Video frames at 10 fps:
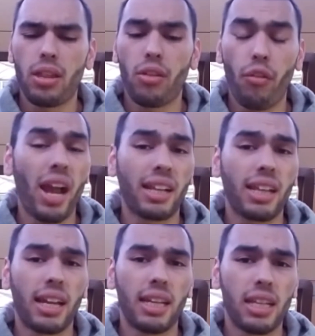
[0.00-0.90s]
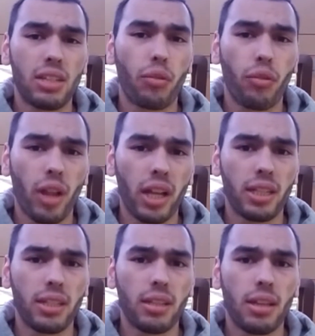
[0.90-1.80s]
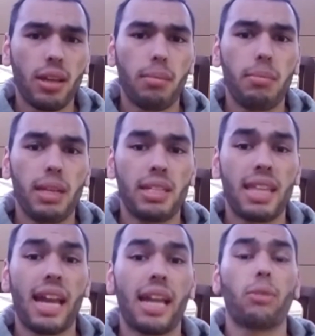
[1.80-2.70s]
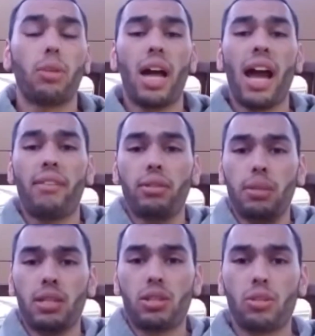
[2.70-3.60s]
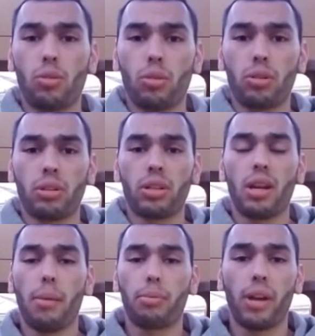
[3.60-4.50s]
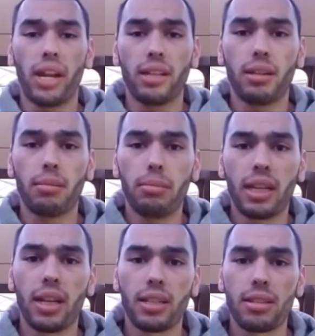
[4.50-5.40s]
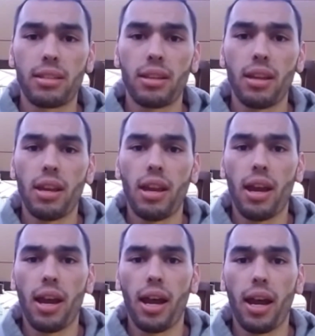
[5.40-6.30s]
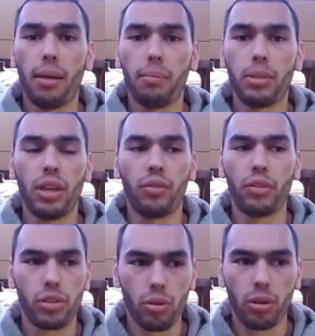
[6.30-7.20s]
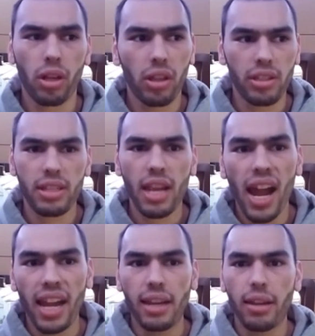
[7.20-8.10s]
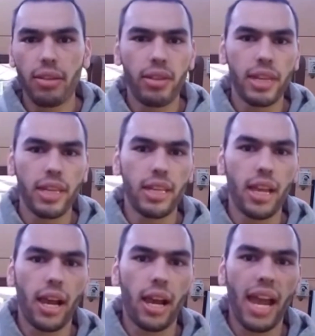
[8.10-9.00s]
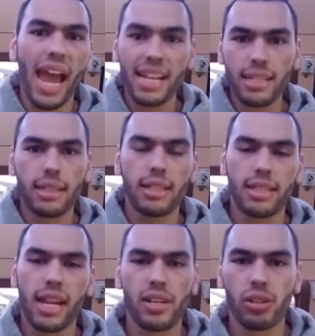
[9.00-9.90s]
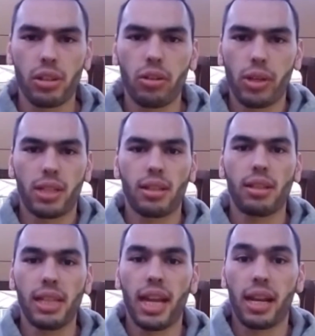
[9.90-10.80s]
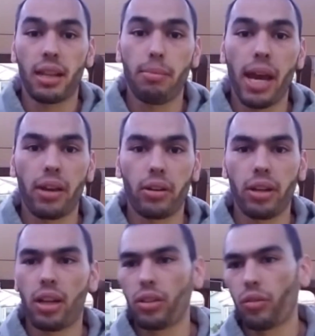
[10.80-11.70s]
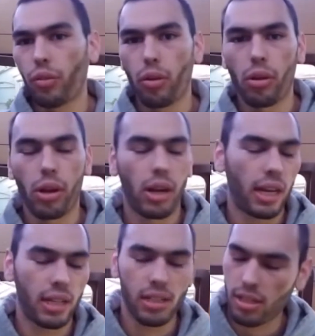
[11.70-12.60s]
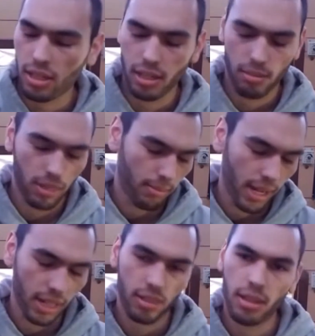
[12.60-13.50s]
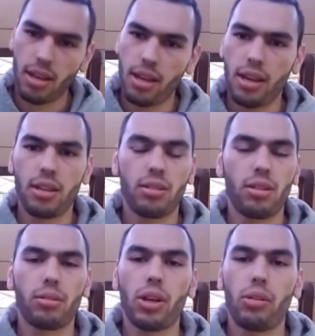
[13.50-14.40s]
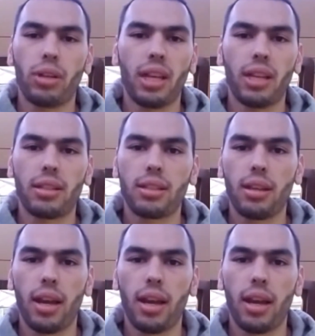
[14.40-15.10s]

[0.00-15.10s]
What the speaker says: the fact that it is flooded means that it will have to be stored upright, because if you store it on the side, the acid is actually going to leak out of the battery on your floor, and it's just going to be a mess. So don't get